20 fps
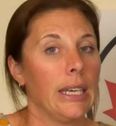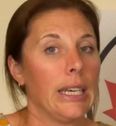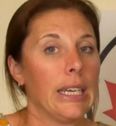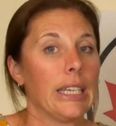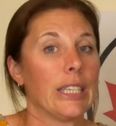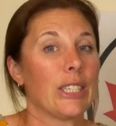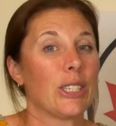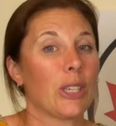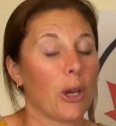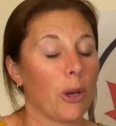
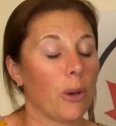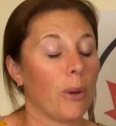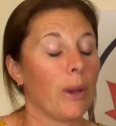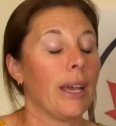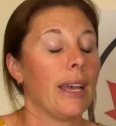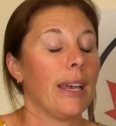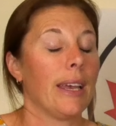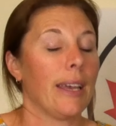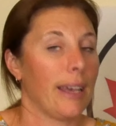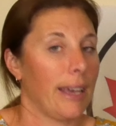So
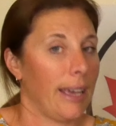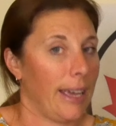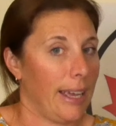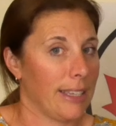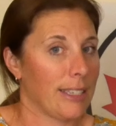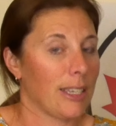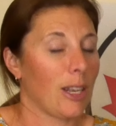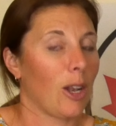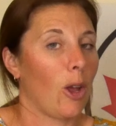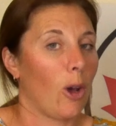
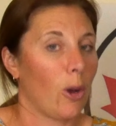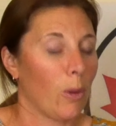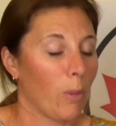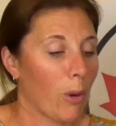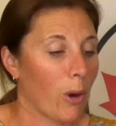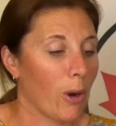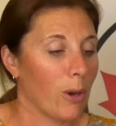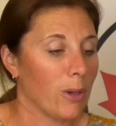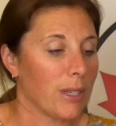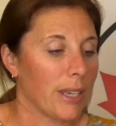it's a long
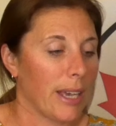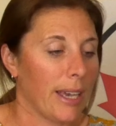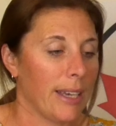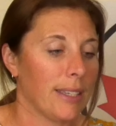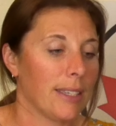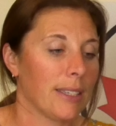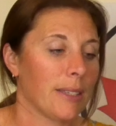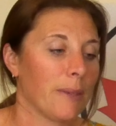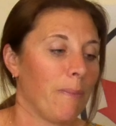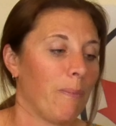
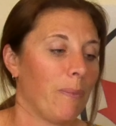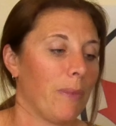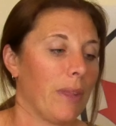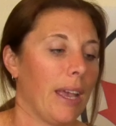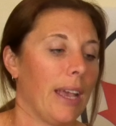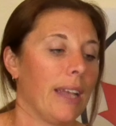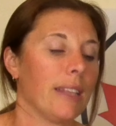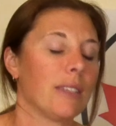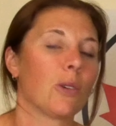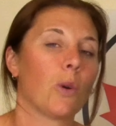process.
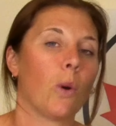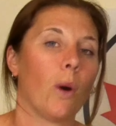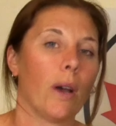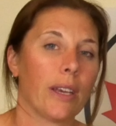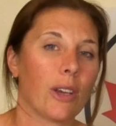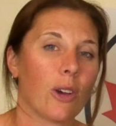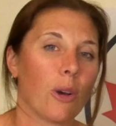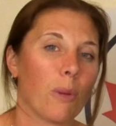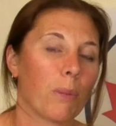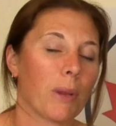It's
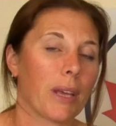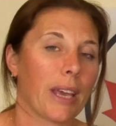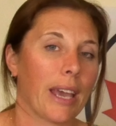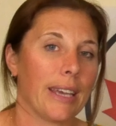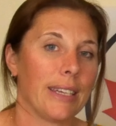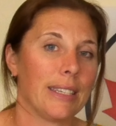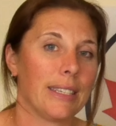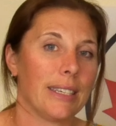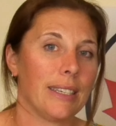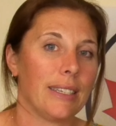quite
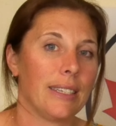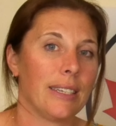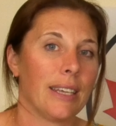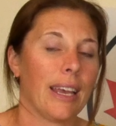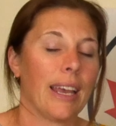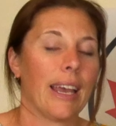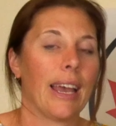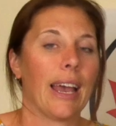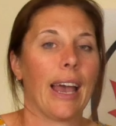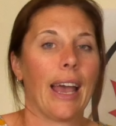complicated,
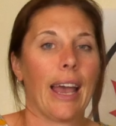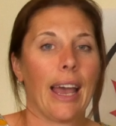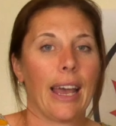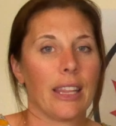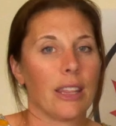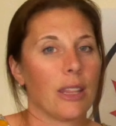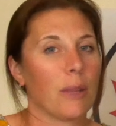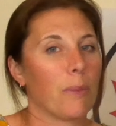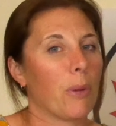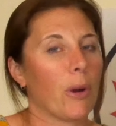
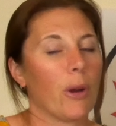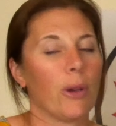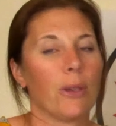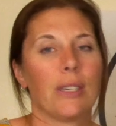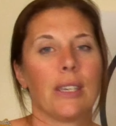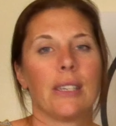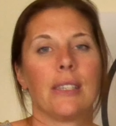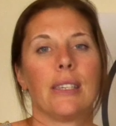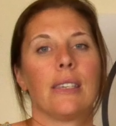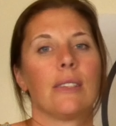and the
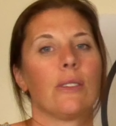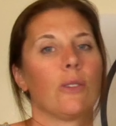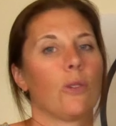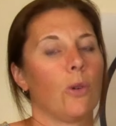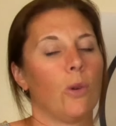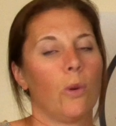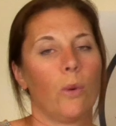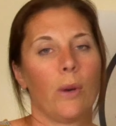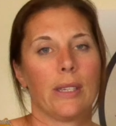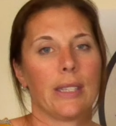process isn't
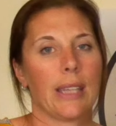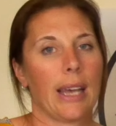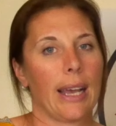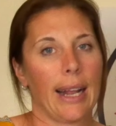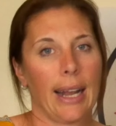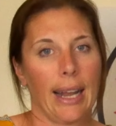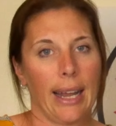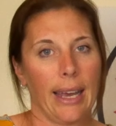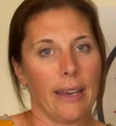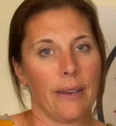always that
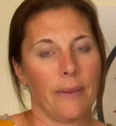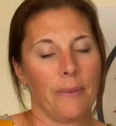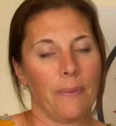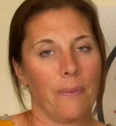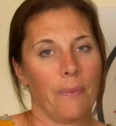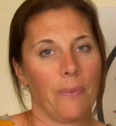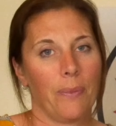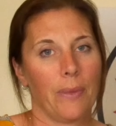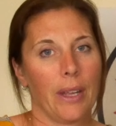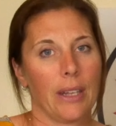clear.
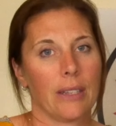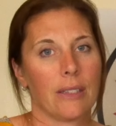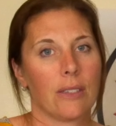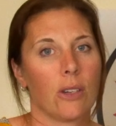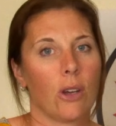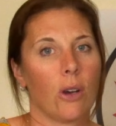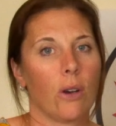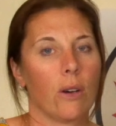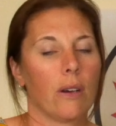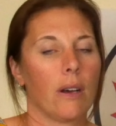It's
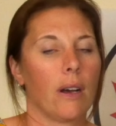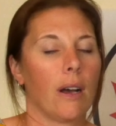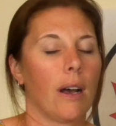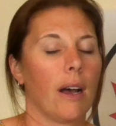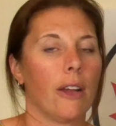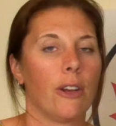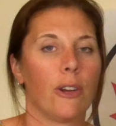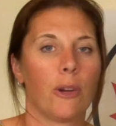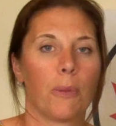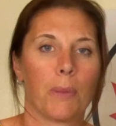not
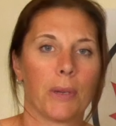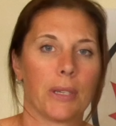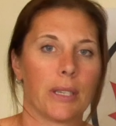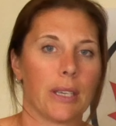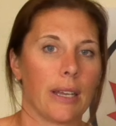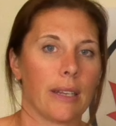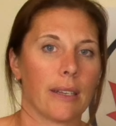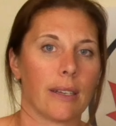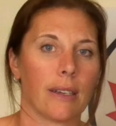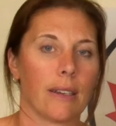
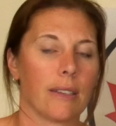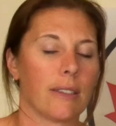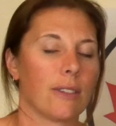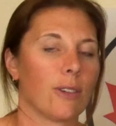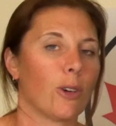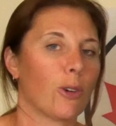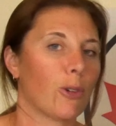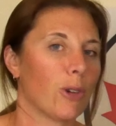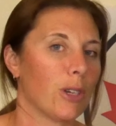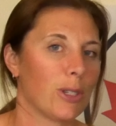100%, it's
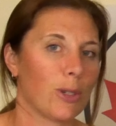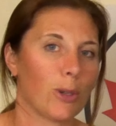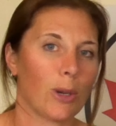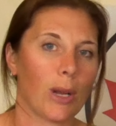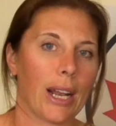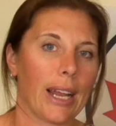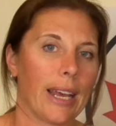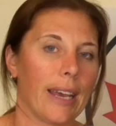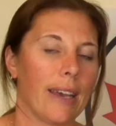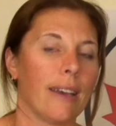not crystal
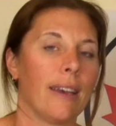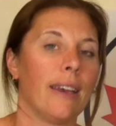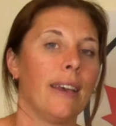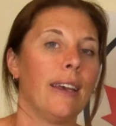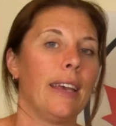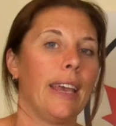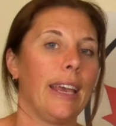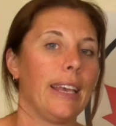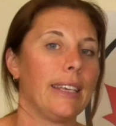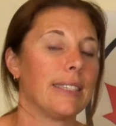clear
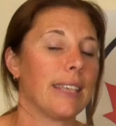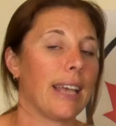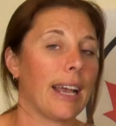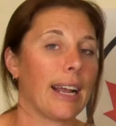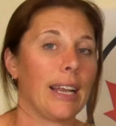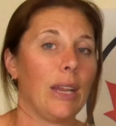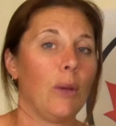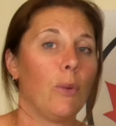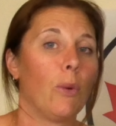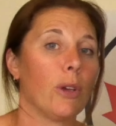
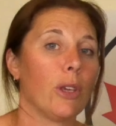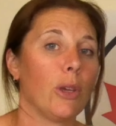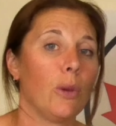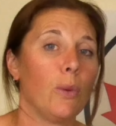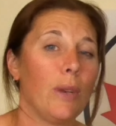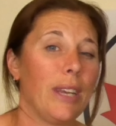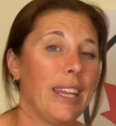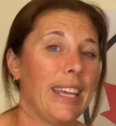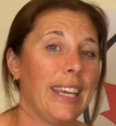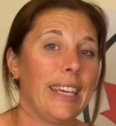exactly what you
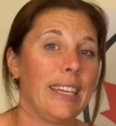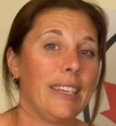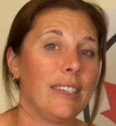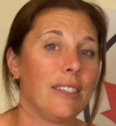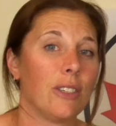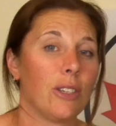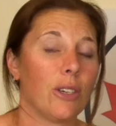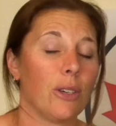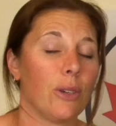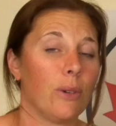
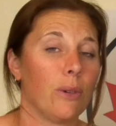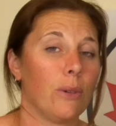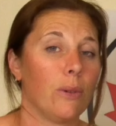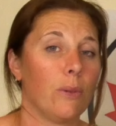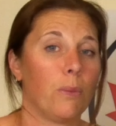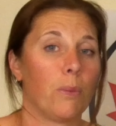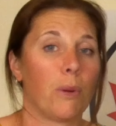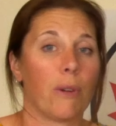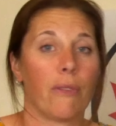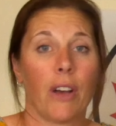need
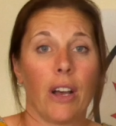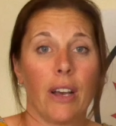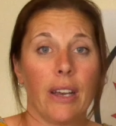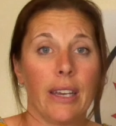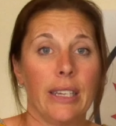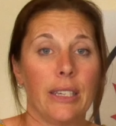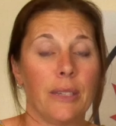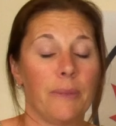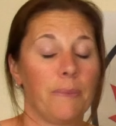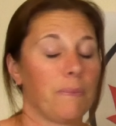to
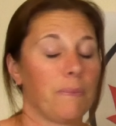provide,